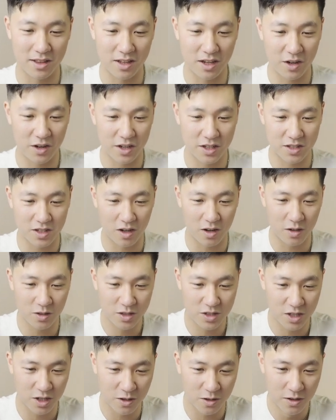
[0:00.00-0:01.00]
There is
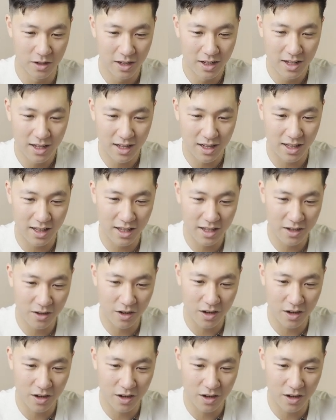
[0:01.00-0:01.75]
also a little